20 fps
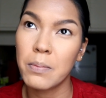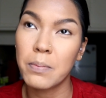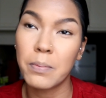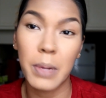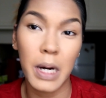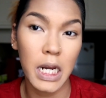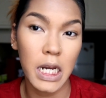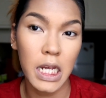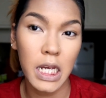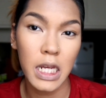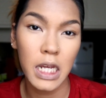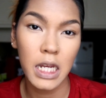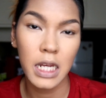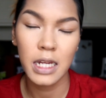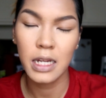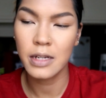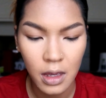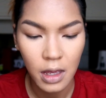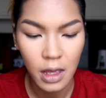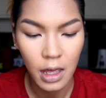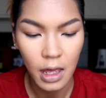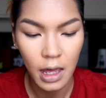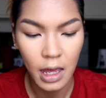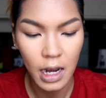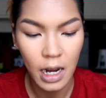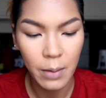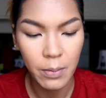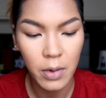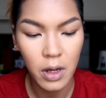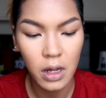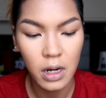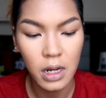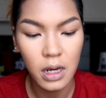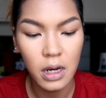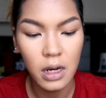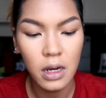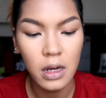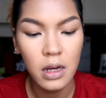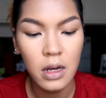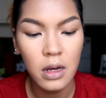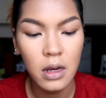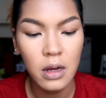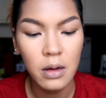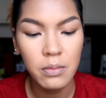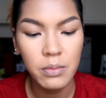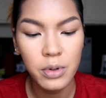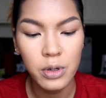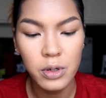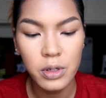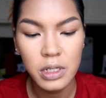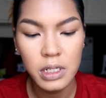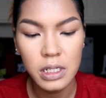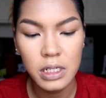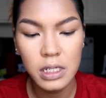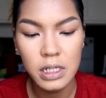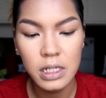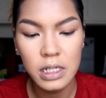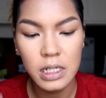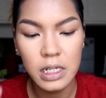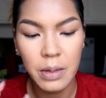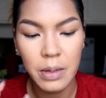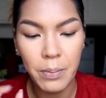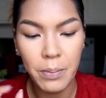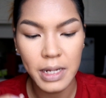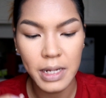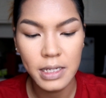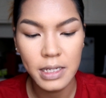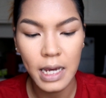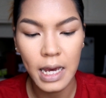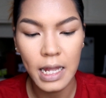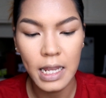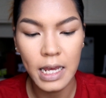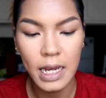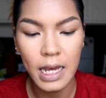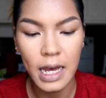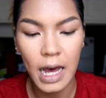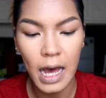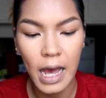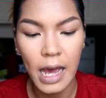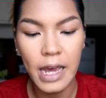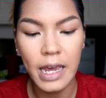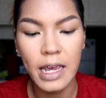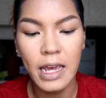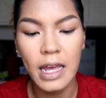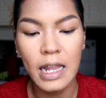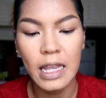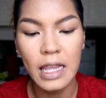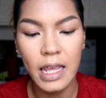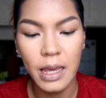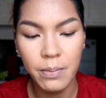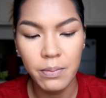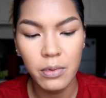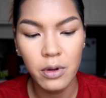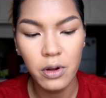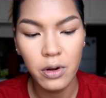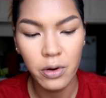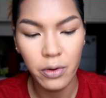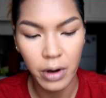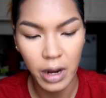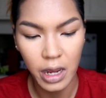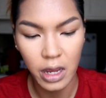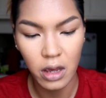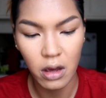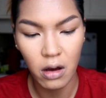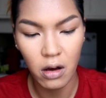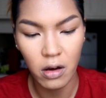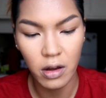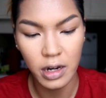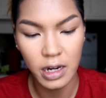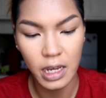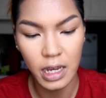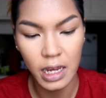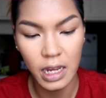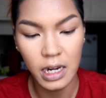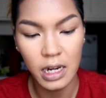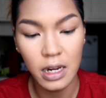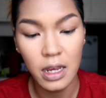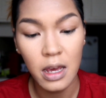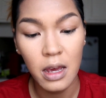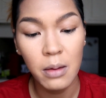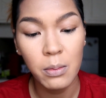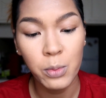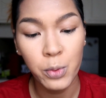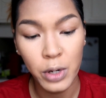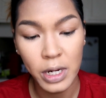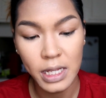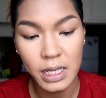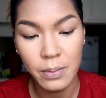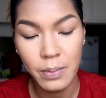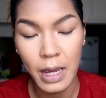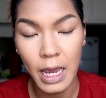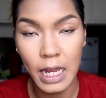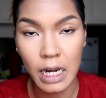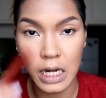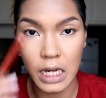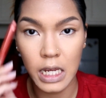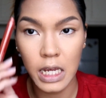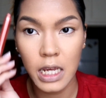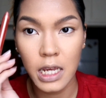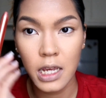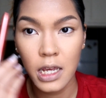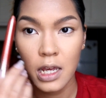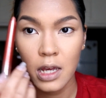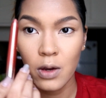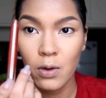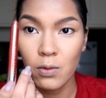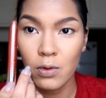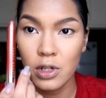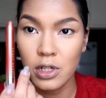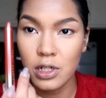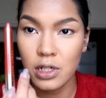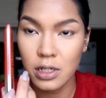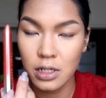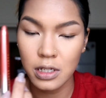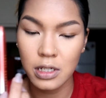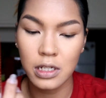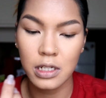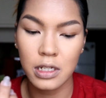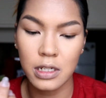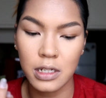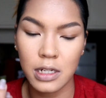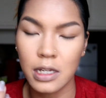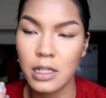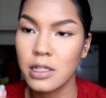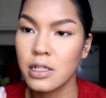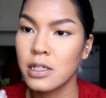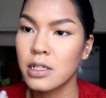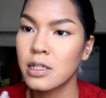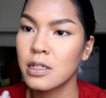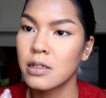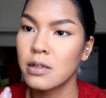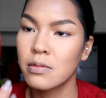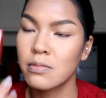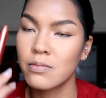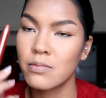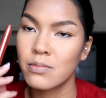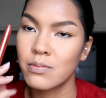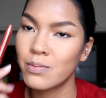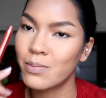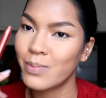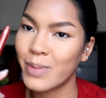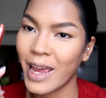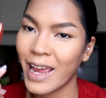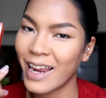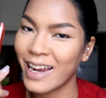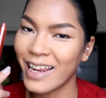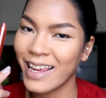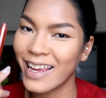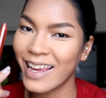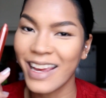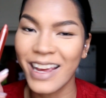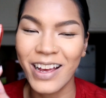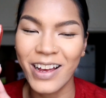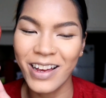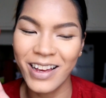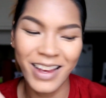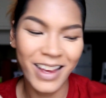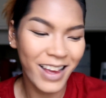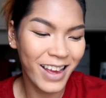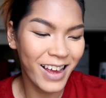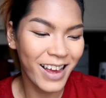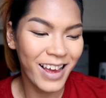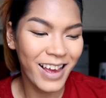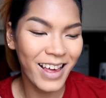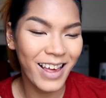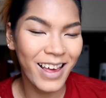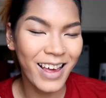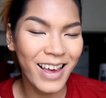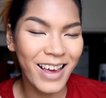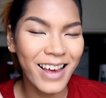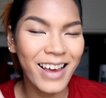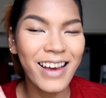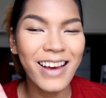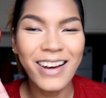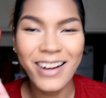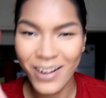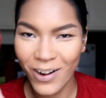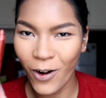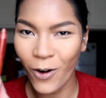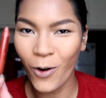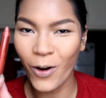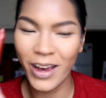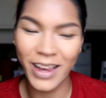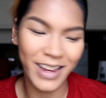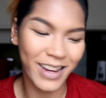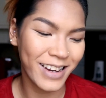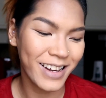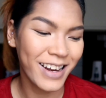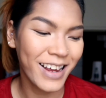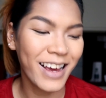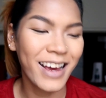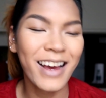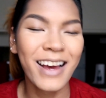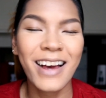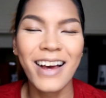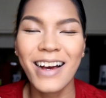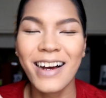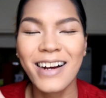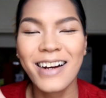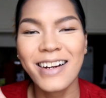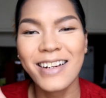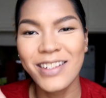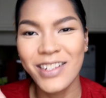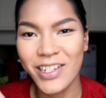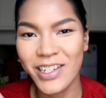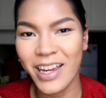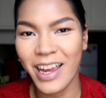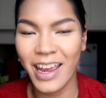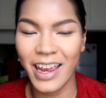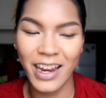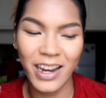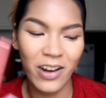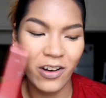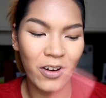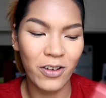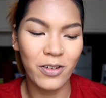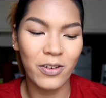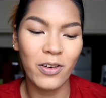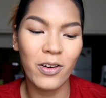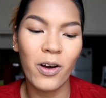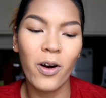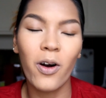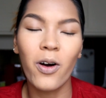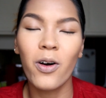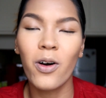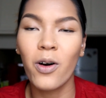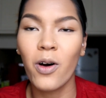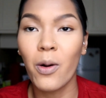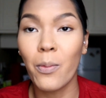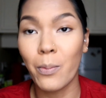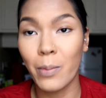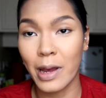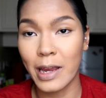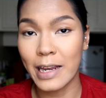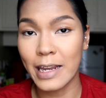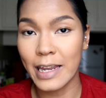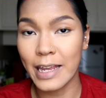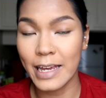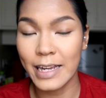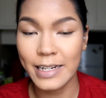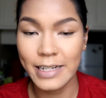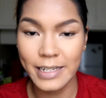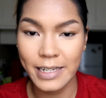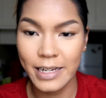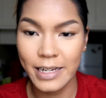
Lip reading: Bunny. And I'm gonna put the metallic eye and lip crayon in Pretty Penny, which is this penny coin shade on my lid.